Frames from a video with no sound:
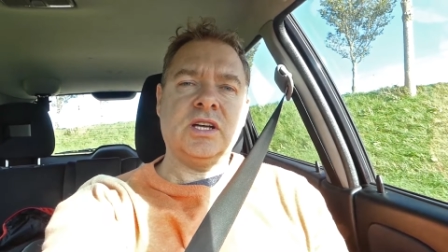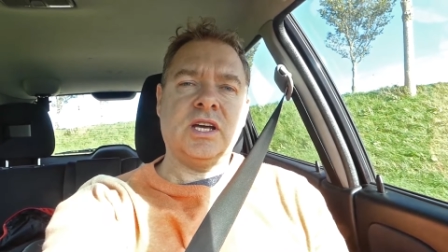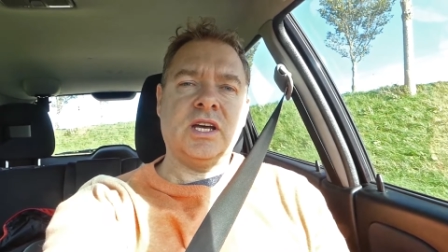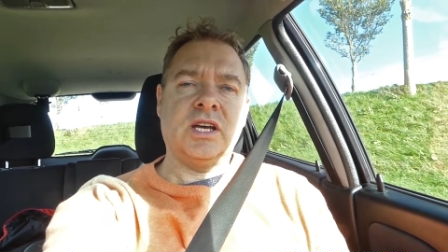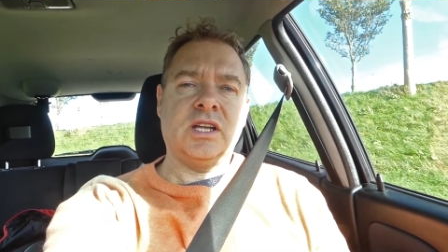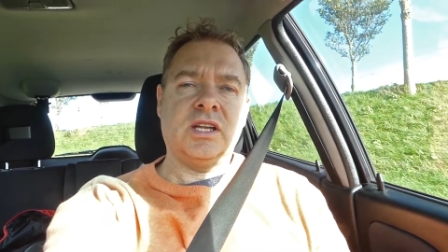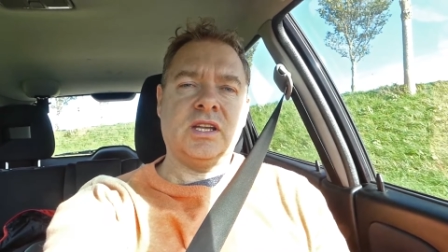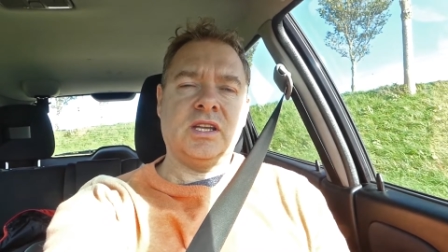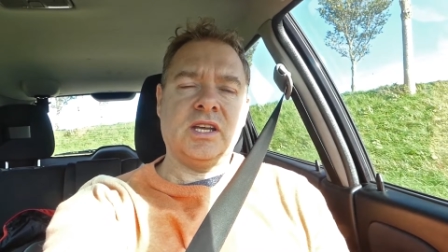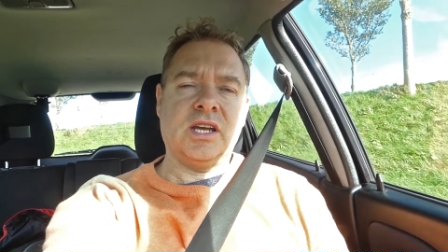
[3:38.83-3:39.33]

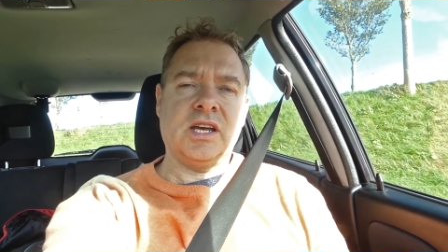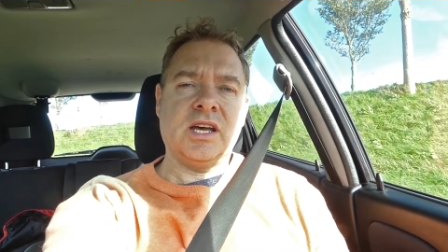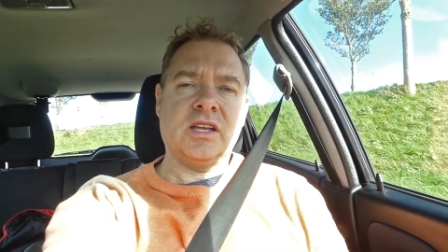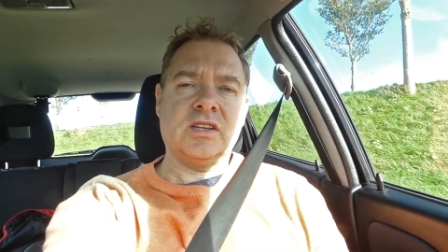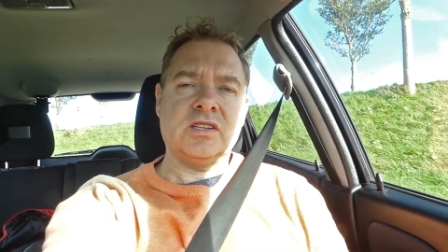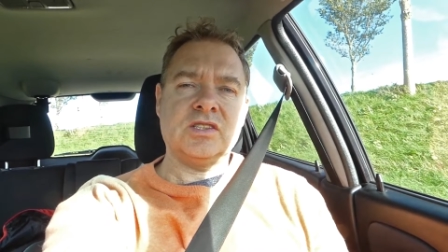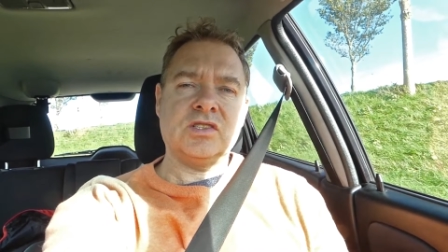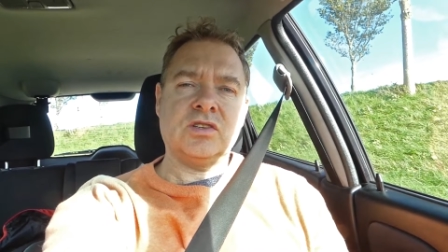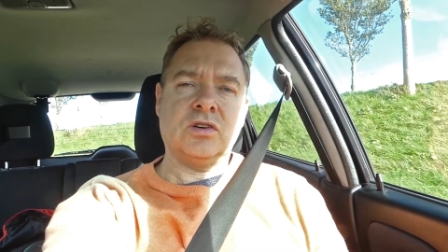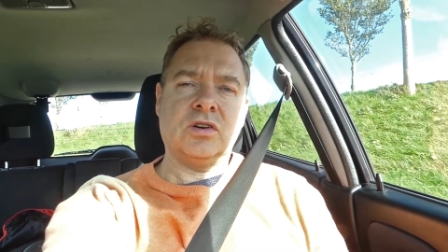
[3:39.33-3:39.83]
and the
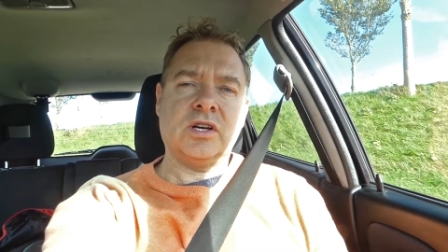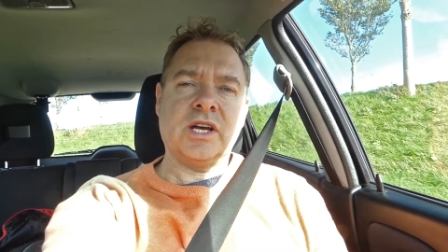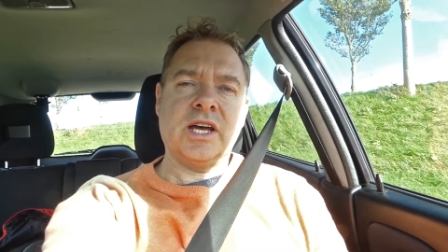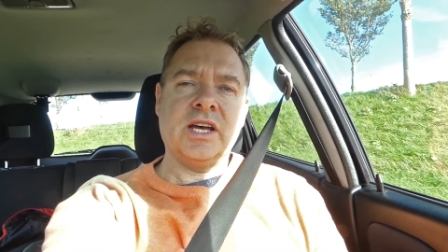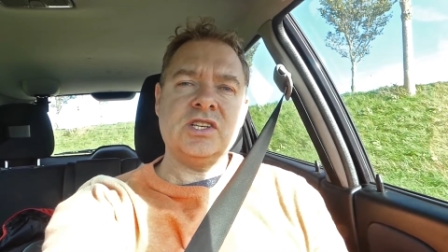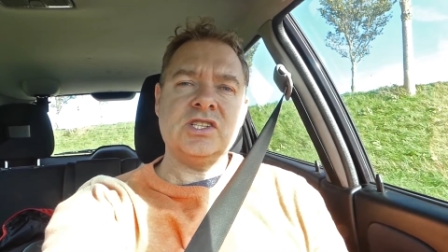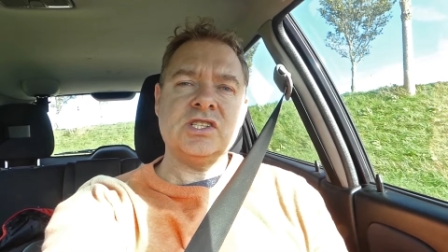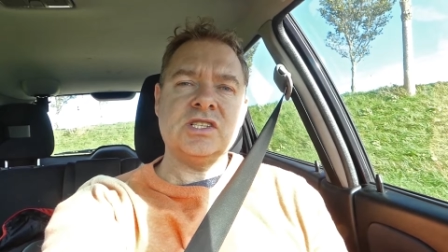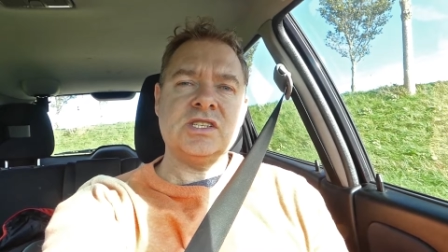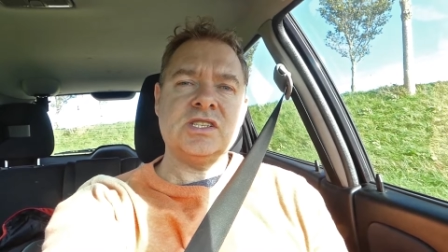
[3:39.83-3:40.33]
other stock
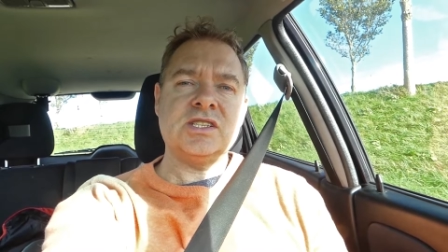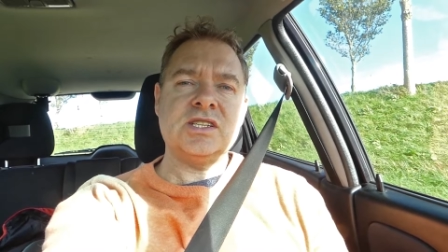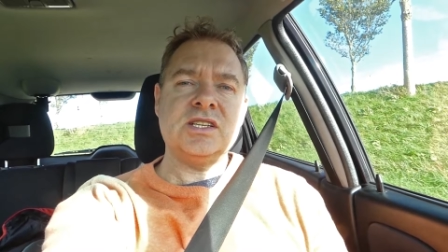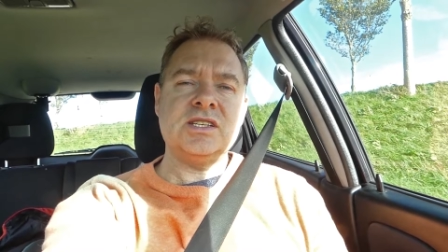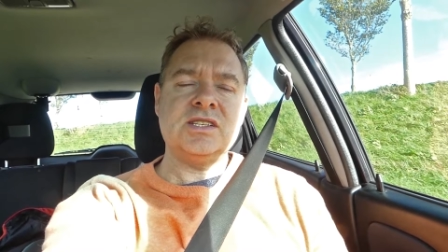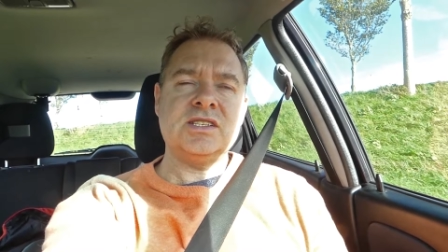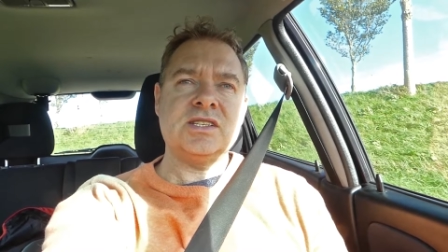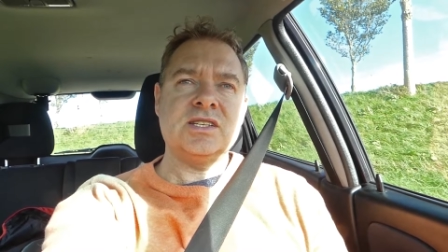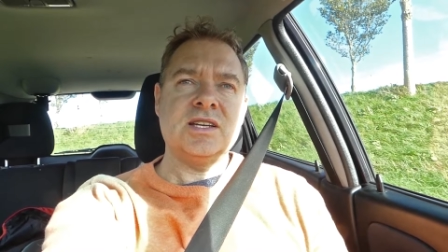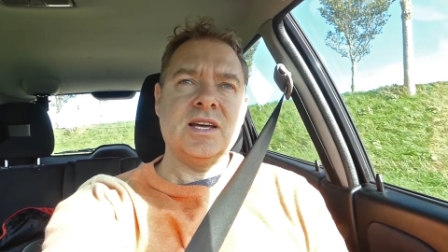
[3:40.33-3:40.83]

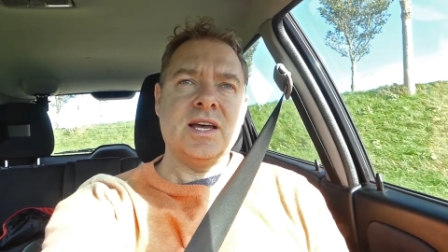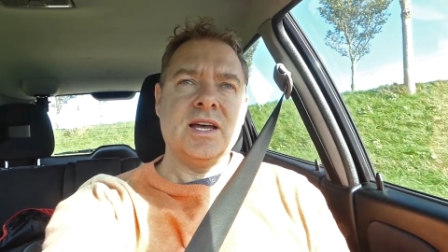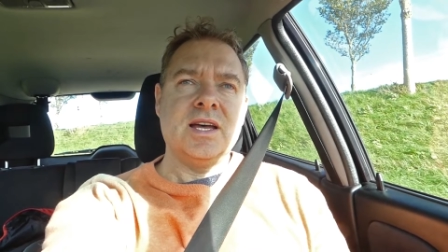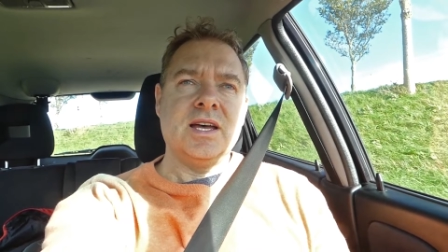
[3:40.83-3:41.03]
agencies.